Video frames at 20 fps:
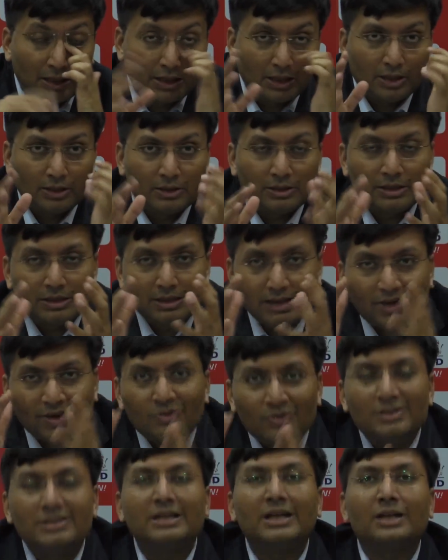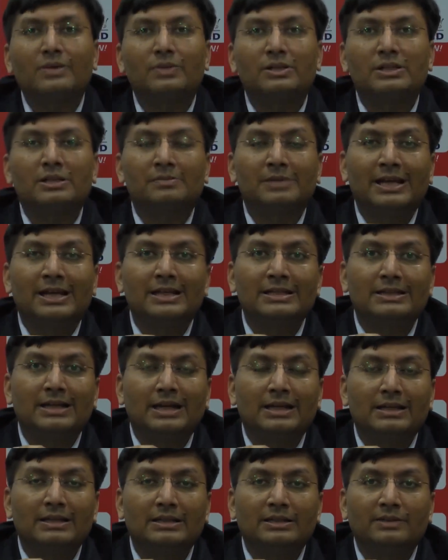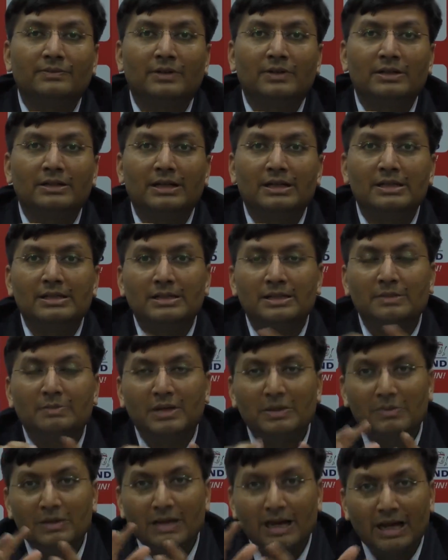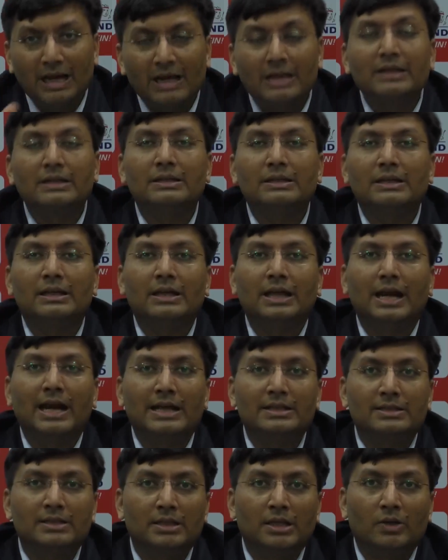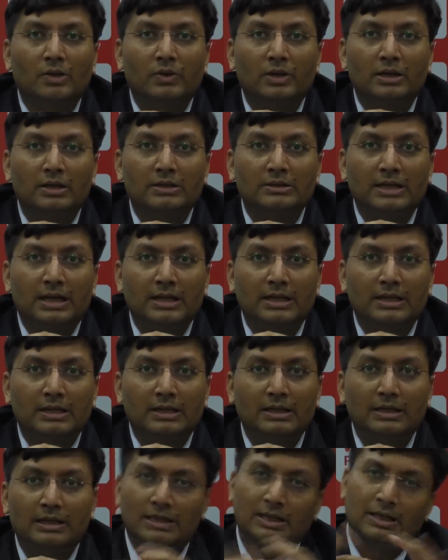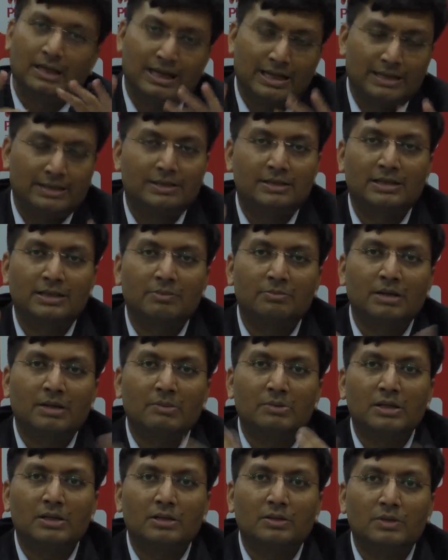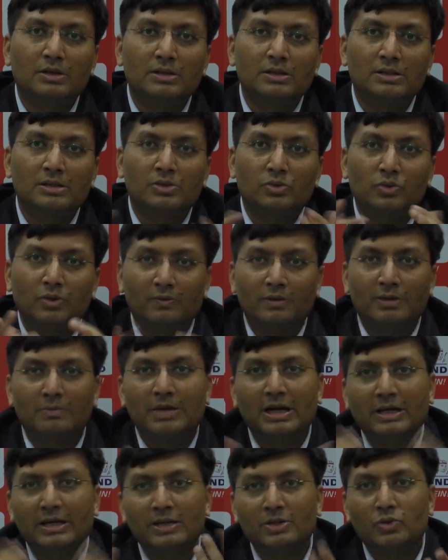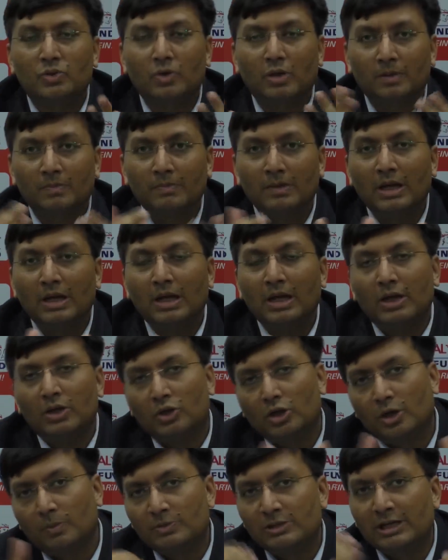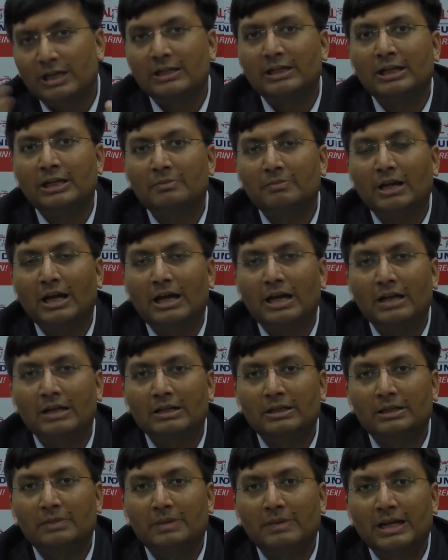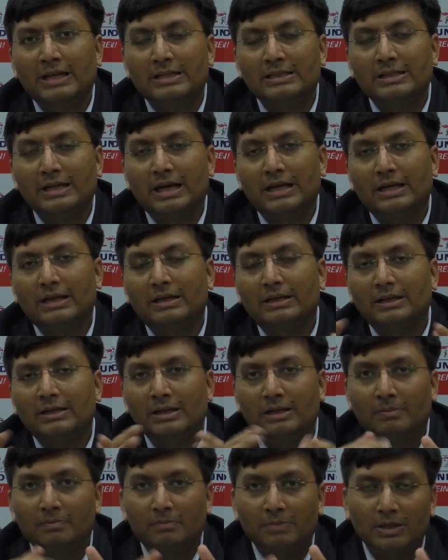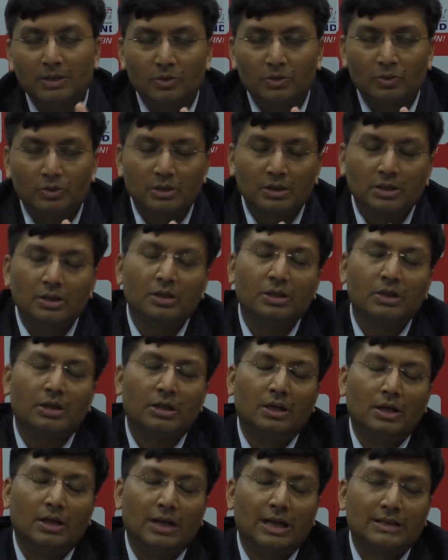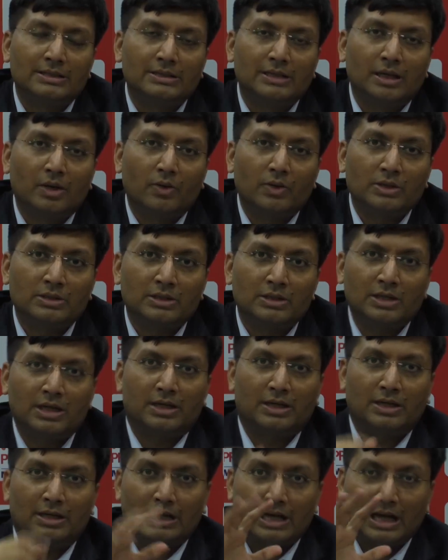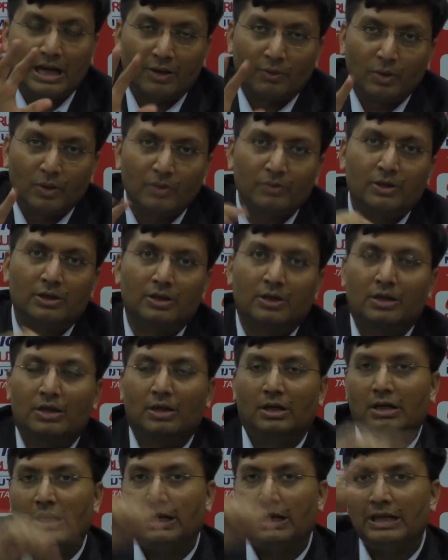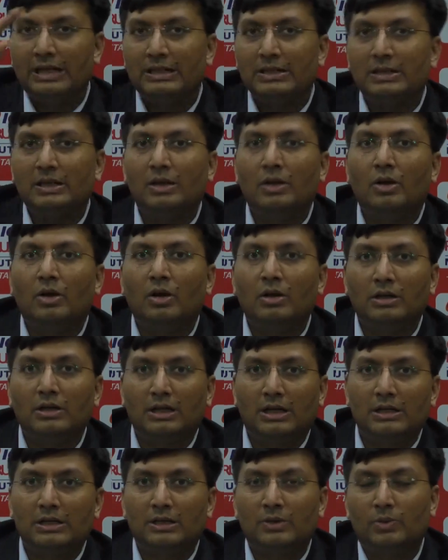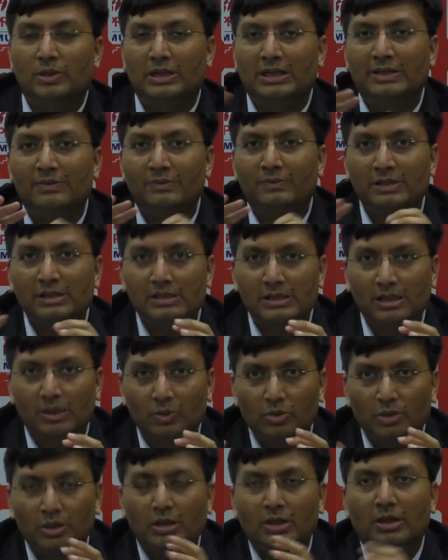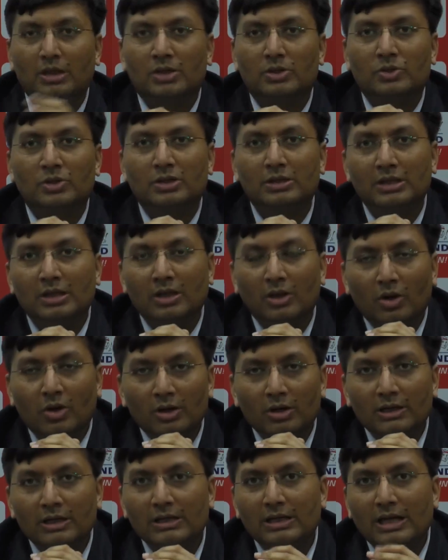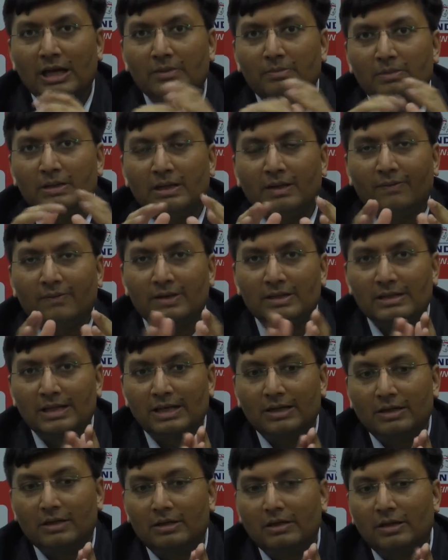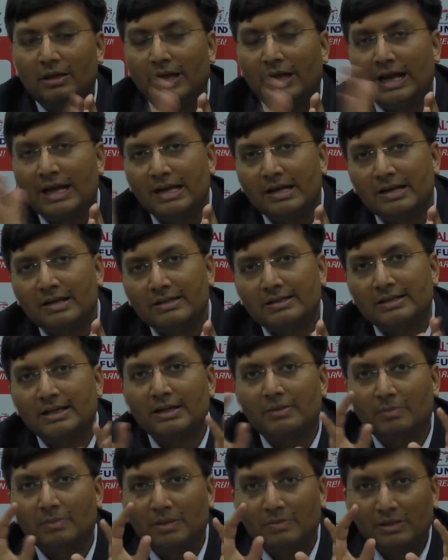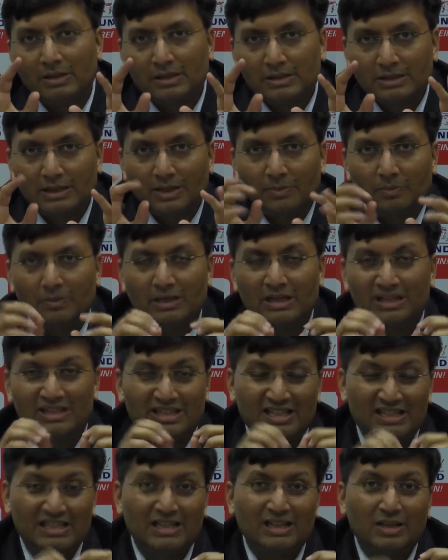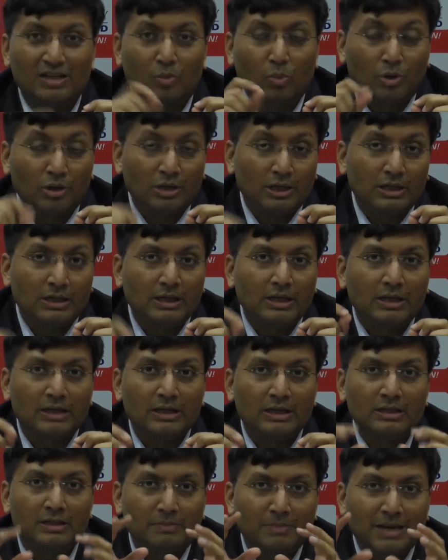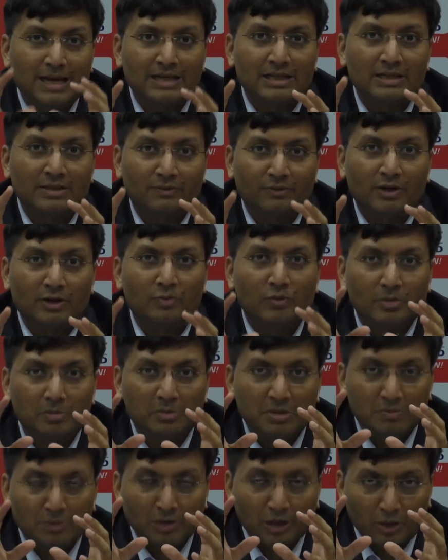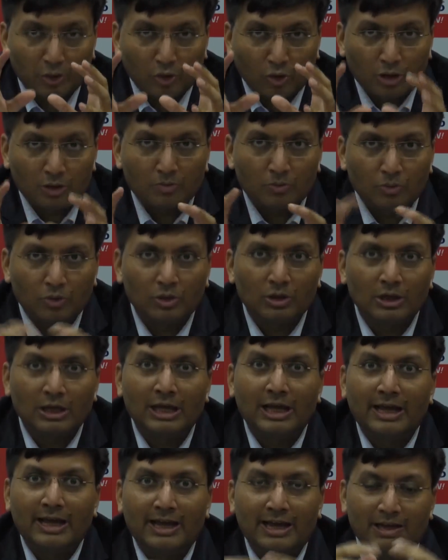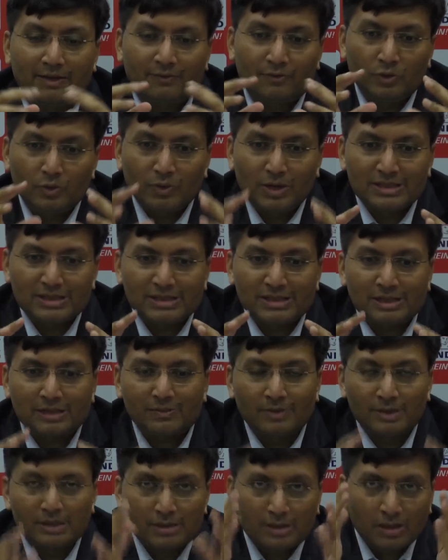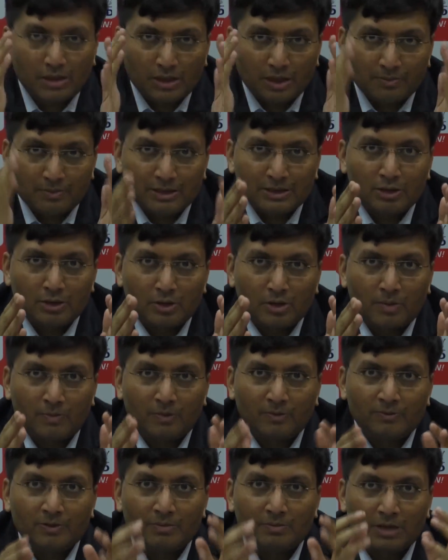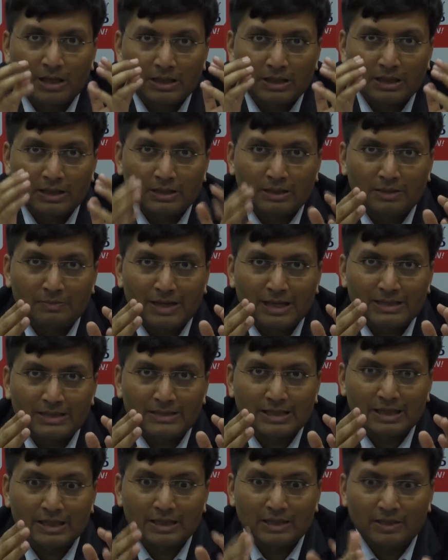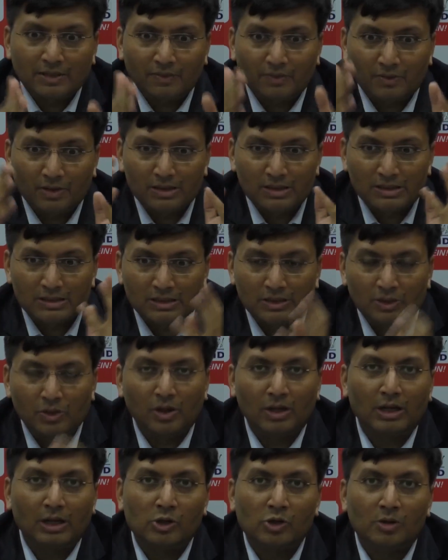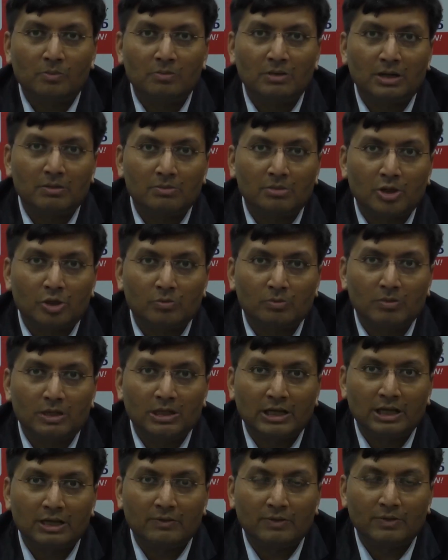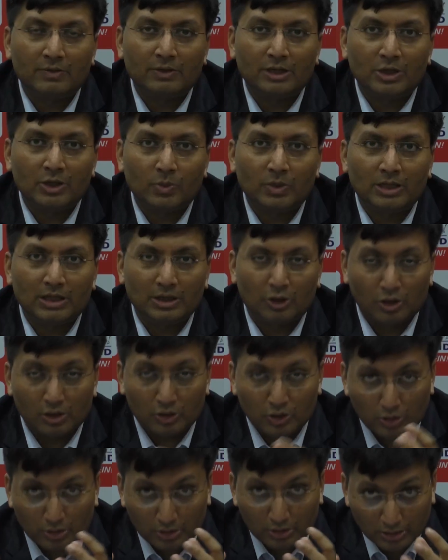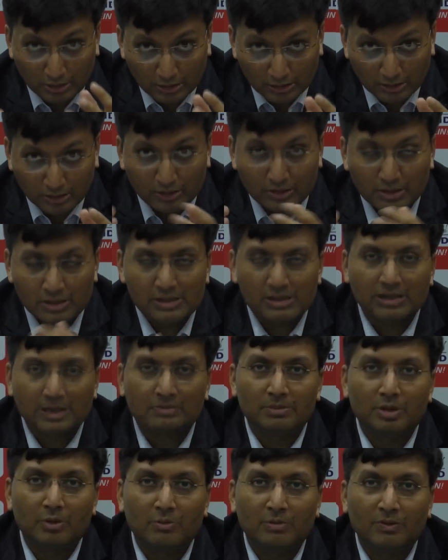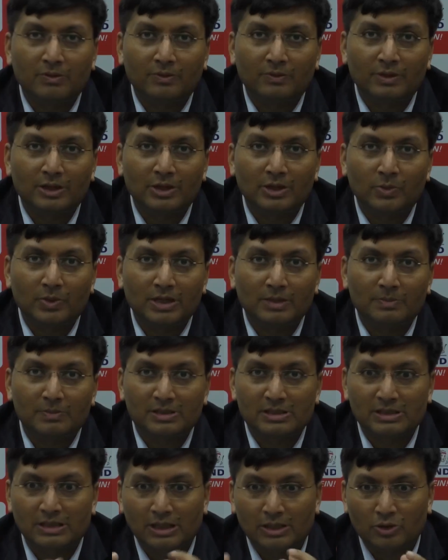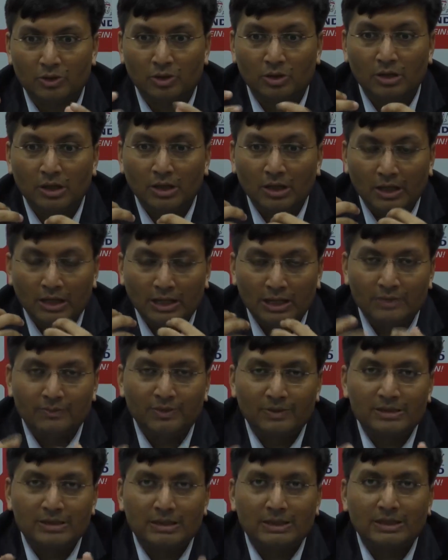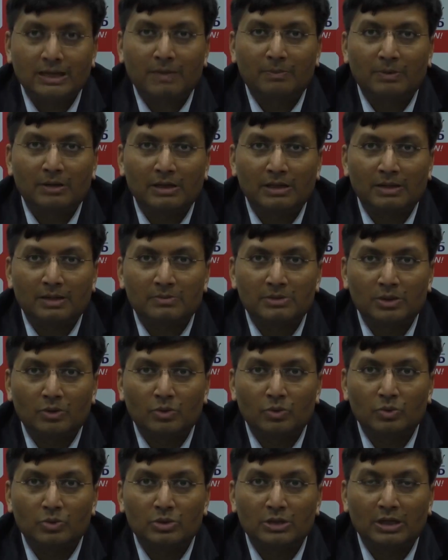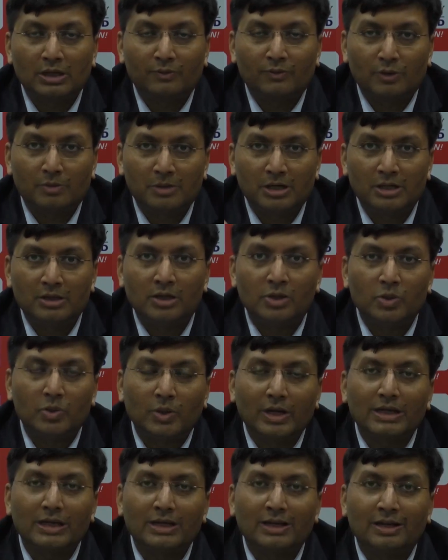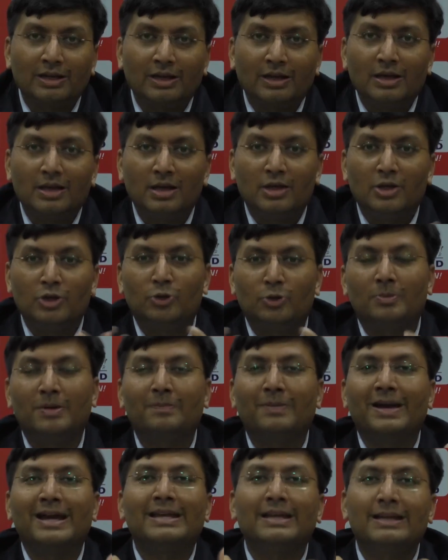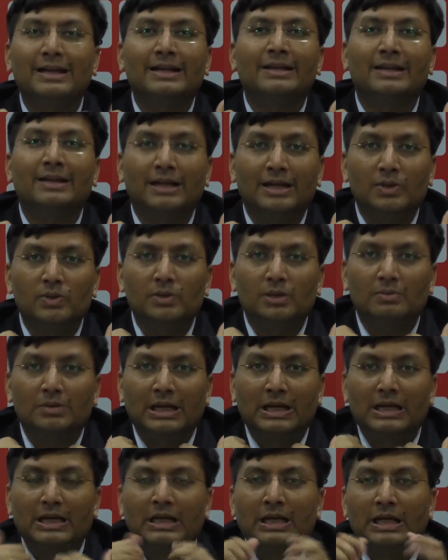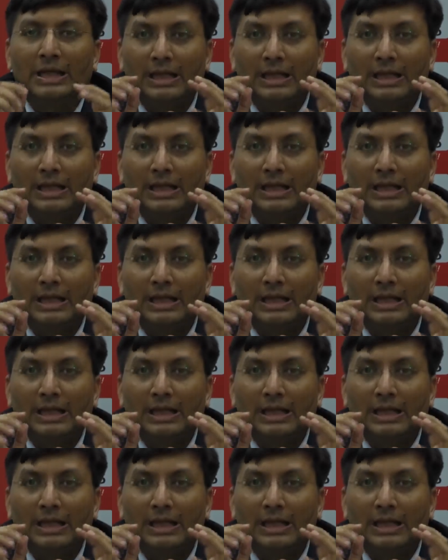the downside which a balance category fund can see may be higher than an asset allocated category. At the same time, the reverse is true. If the markets go up, your upside can be higher in a balance category compared to the asset allocation category. However, in the long run, it evens out. So in the long run, our belief is that the end result may be the same. It's just that the volatility in the balance fund will be a lot more. And if you as an investor come at the top of the market in a balance category fund, see your AUM come down by 10, 15, 20, or your returns come down by 15, 20%, and your invested capital comes down to say from 100 to 80, you may panic and take out the money.